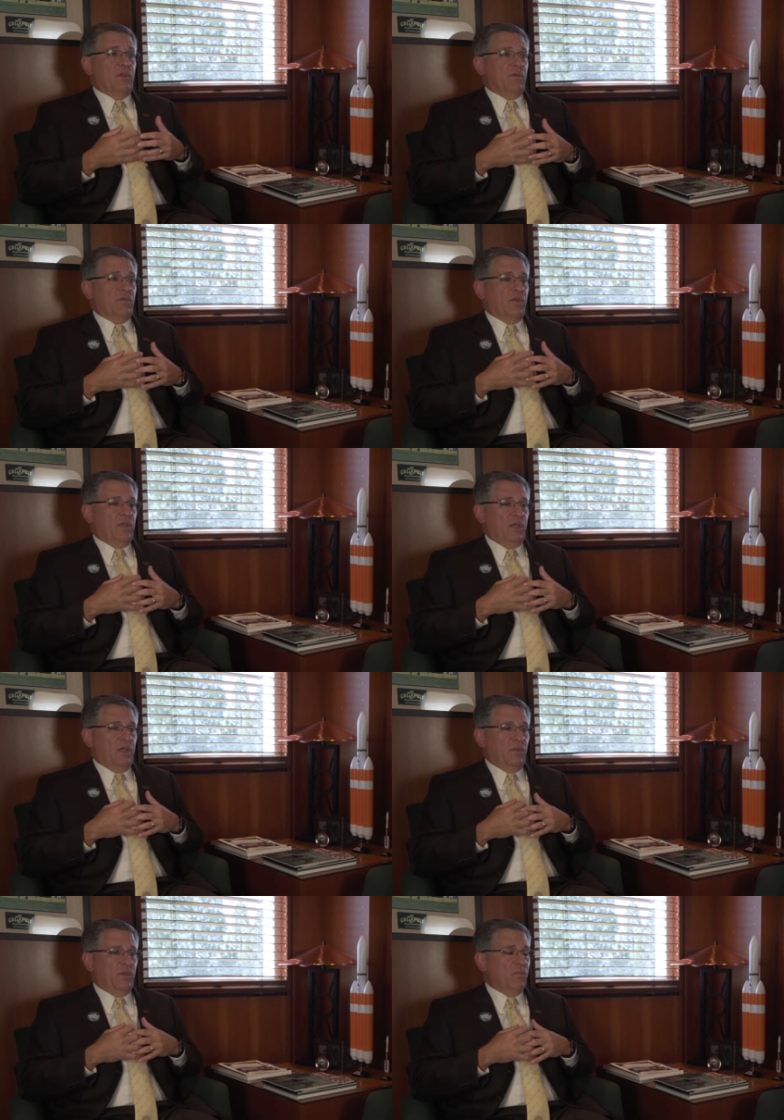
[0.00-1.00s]
the,
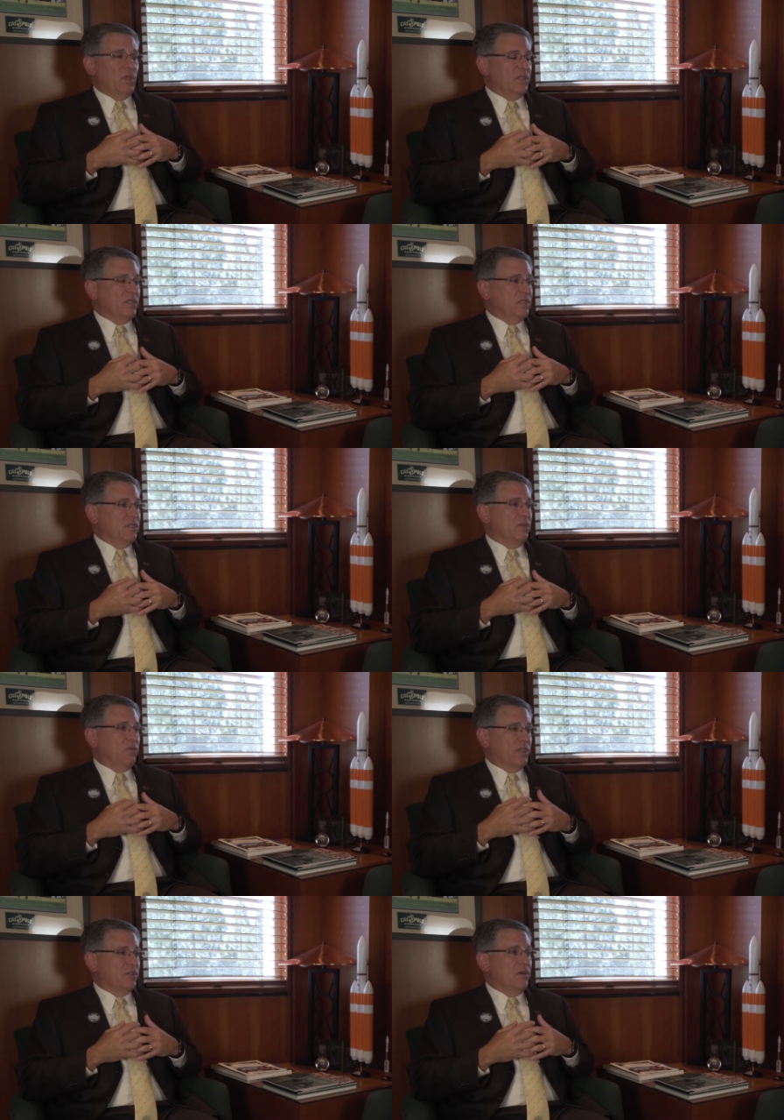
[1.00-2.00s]
the, the businesses,
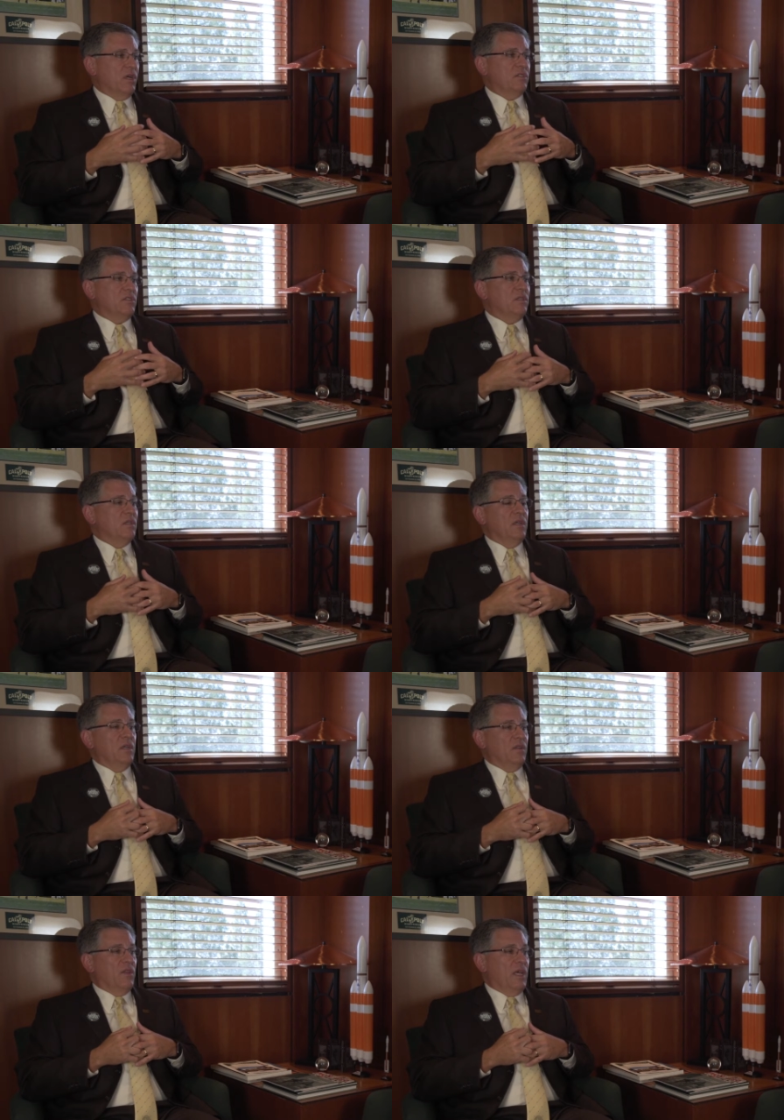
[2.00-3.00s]
the restaurants,
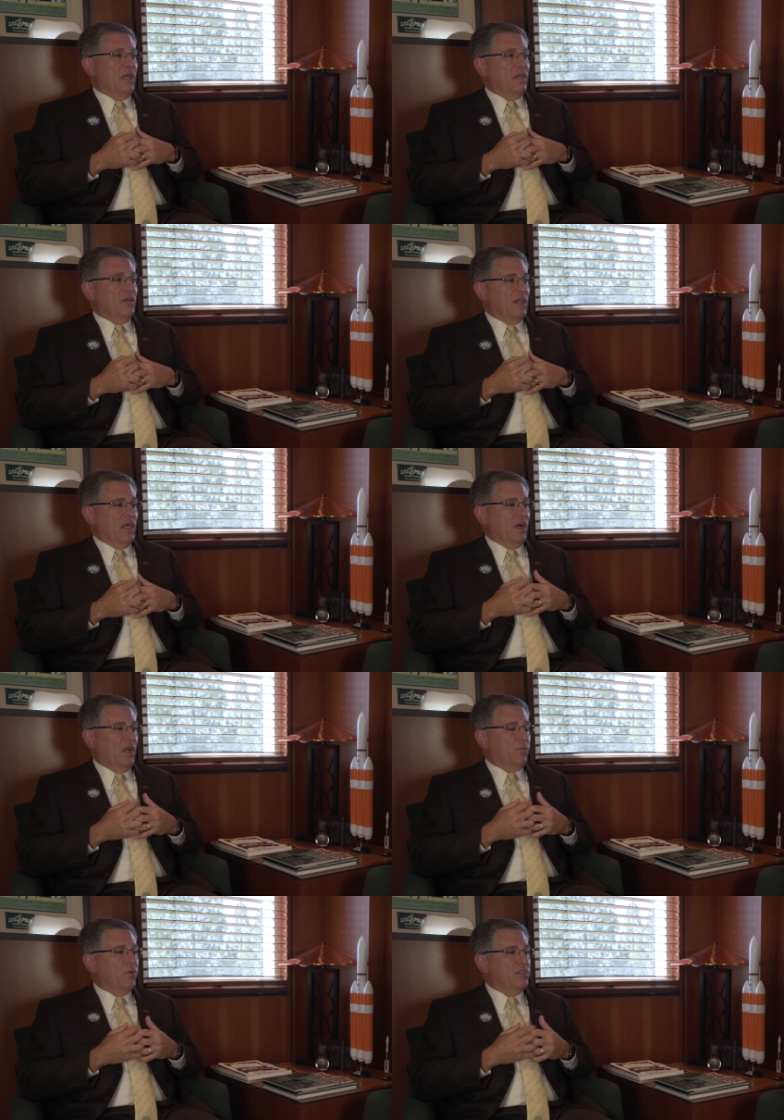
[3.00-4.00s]
they, they
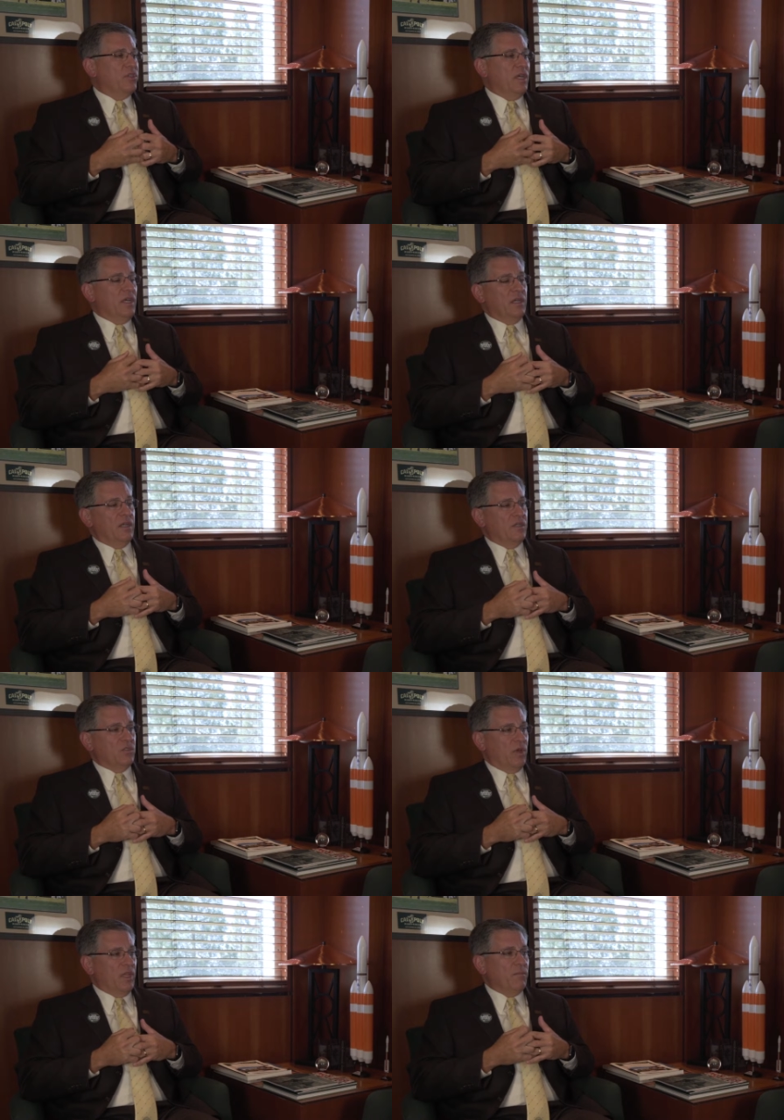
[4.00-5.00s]
all appreciate and
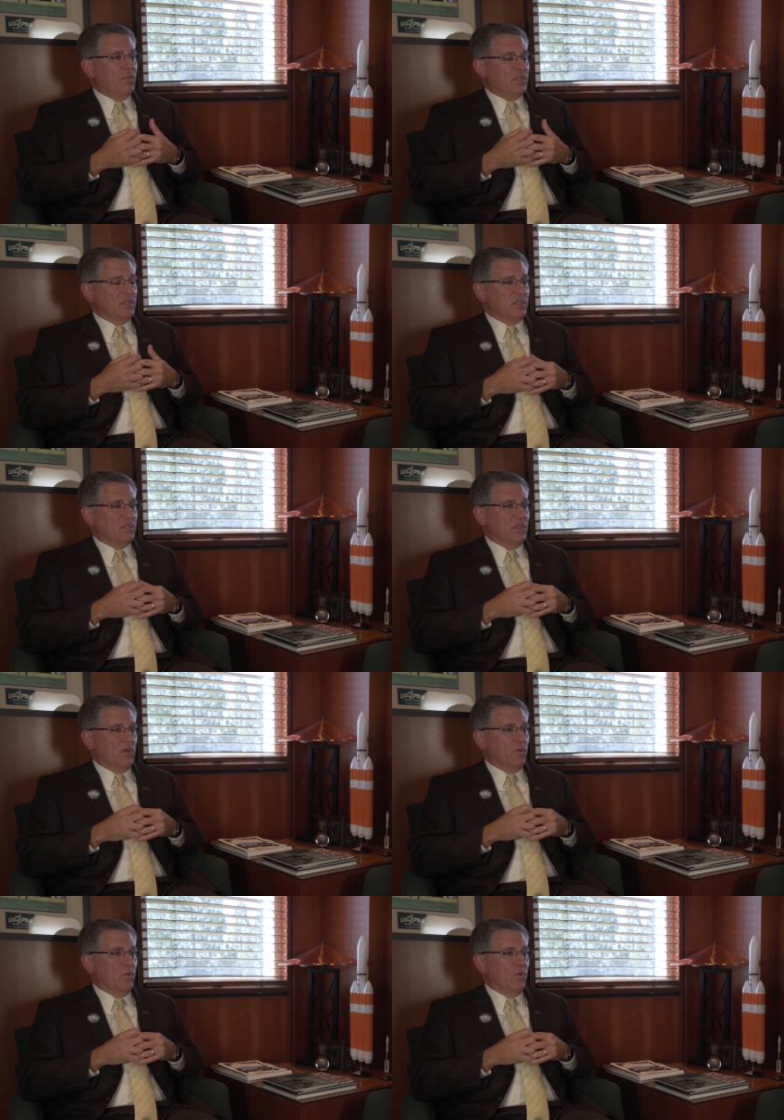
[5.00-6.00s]
enjoy that business.
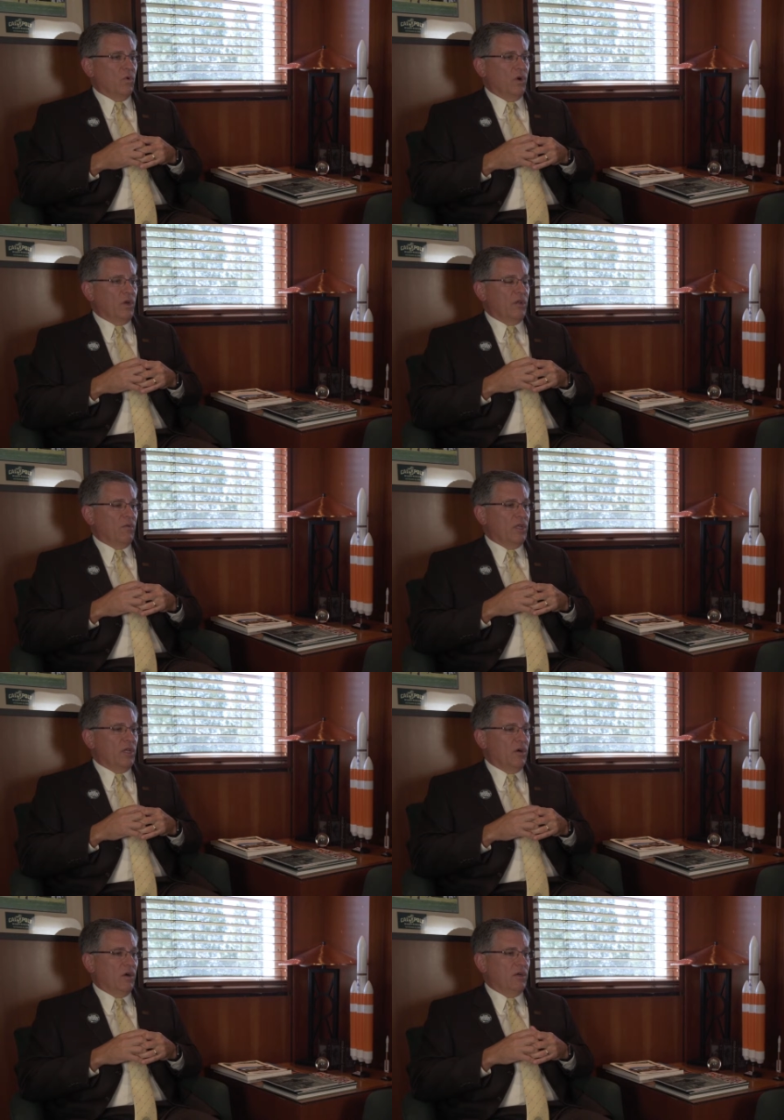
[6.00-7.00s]
So we're working
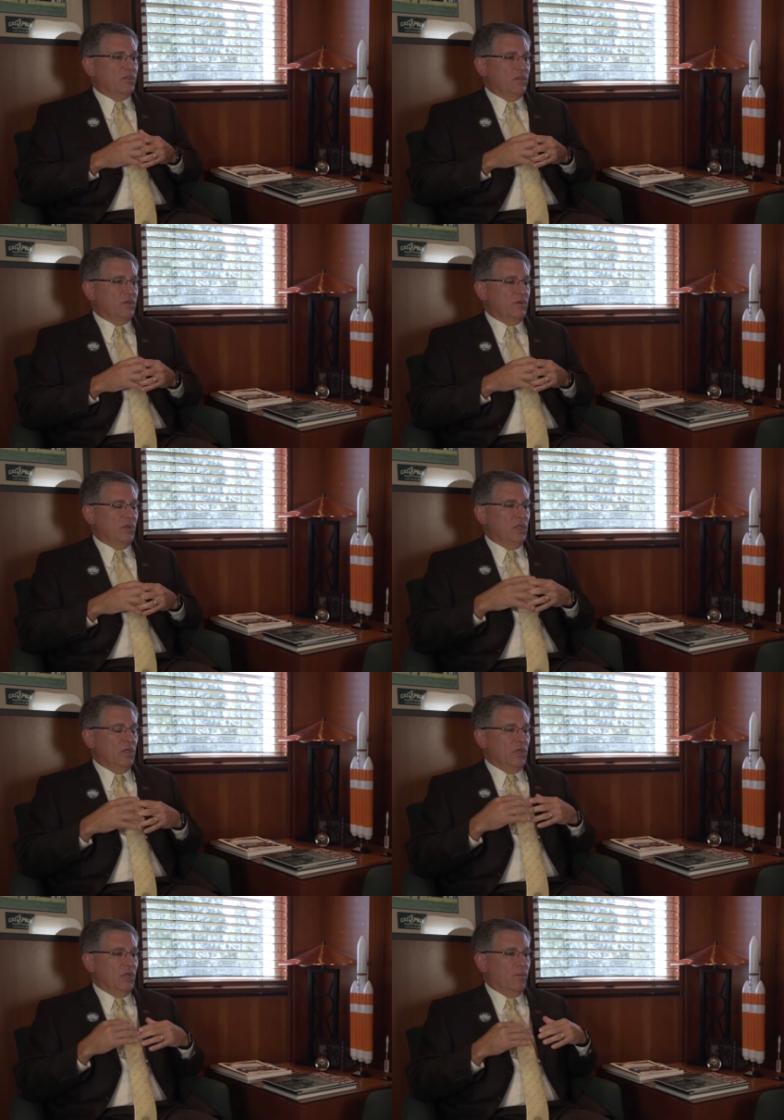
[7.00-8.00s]
really hard to
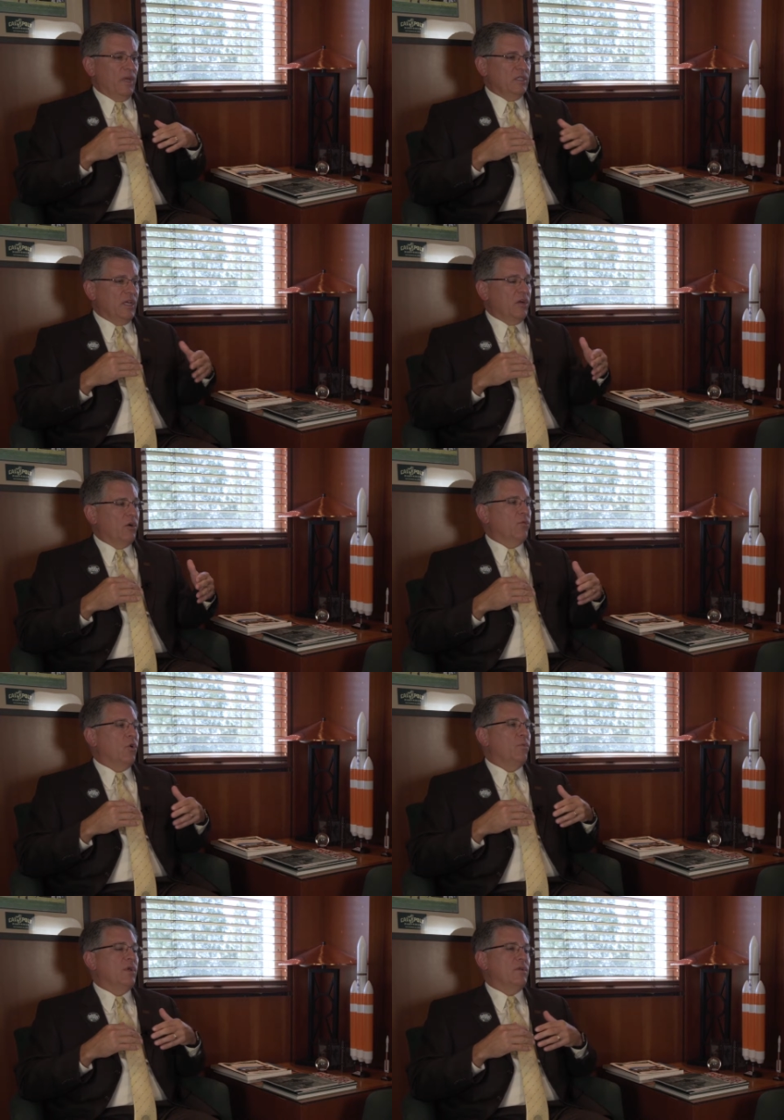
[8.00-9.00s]
you know, maintain our
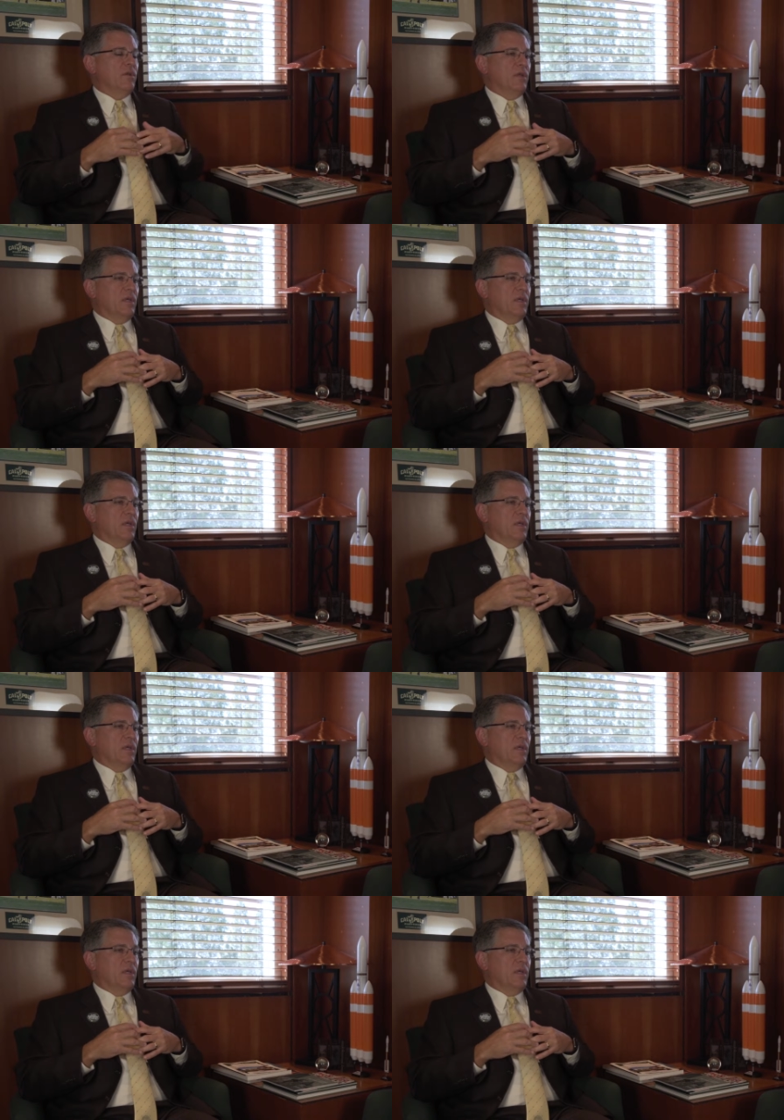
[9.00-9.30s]
enrollment.